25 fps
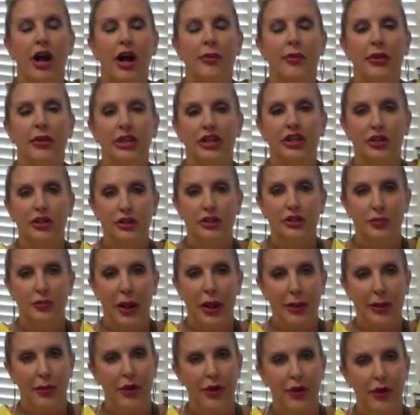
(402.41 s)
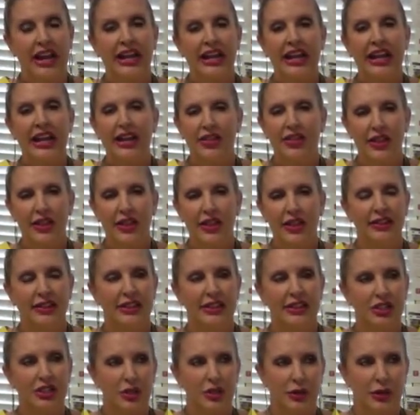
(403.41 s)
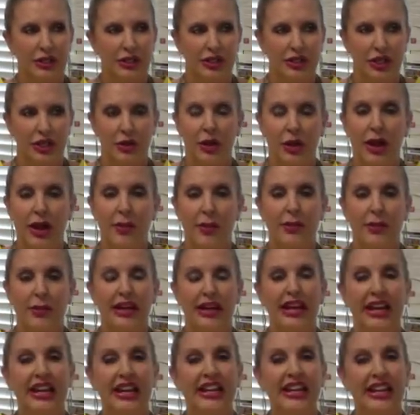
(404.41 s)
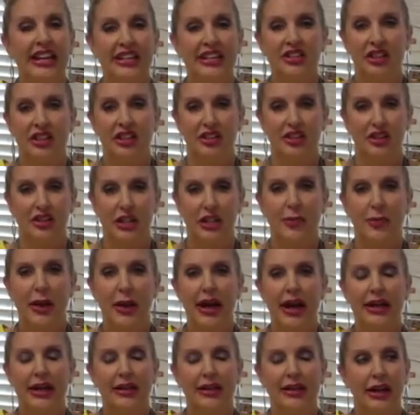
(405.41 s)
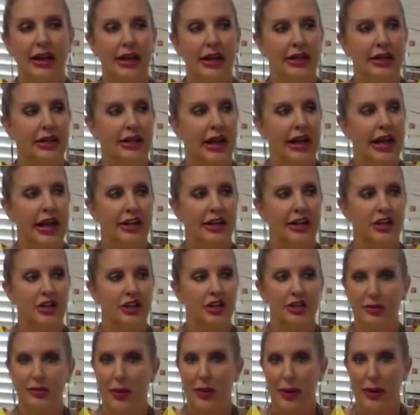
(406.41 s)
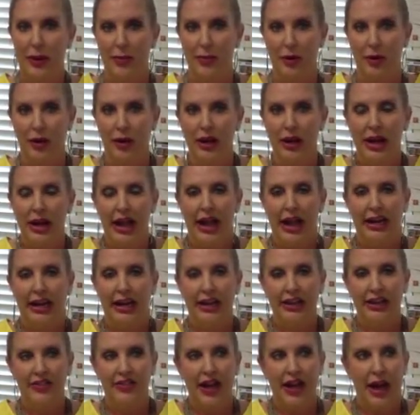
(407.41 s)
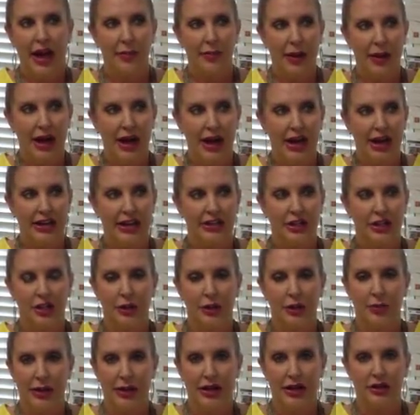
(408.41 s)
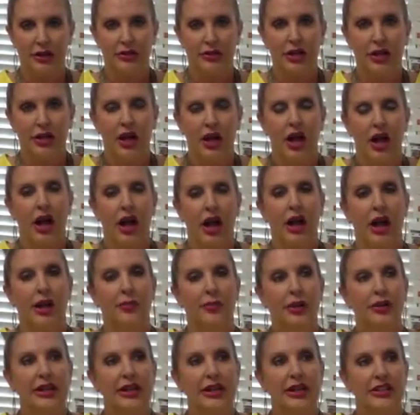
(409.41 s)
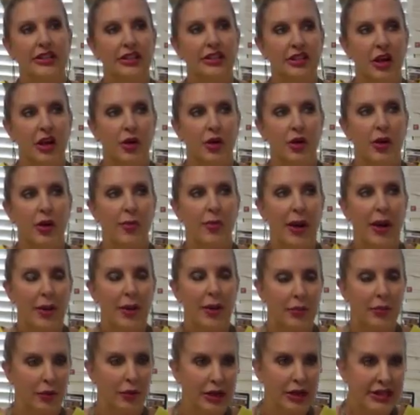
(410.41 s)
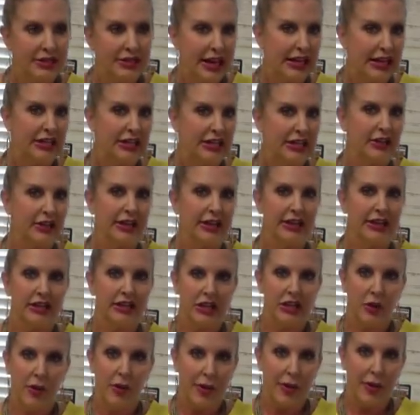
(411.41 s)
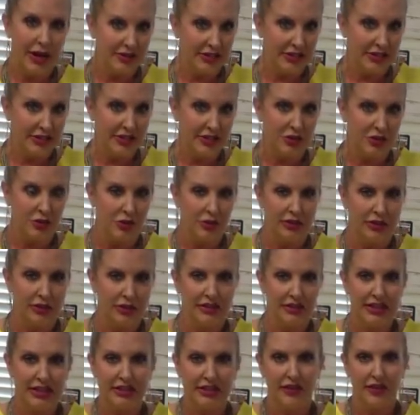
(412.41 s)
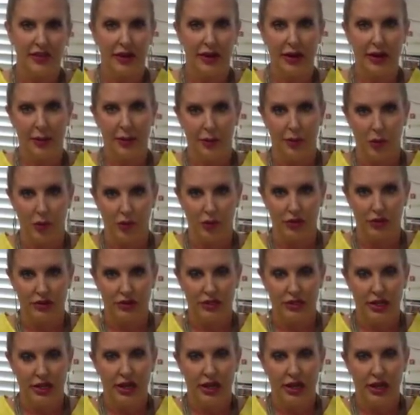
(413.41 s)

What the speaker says: newspaper, anything that you can do. Get an internship at a newspaper and get that behind your belt. You need to know about print, and you need to know about digital, because that's very important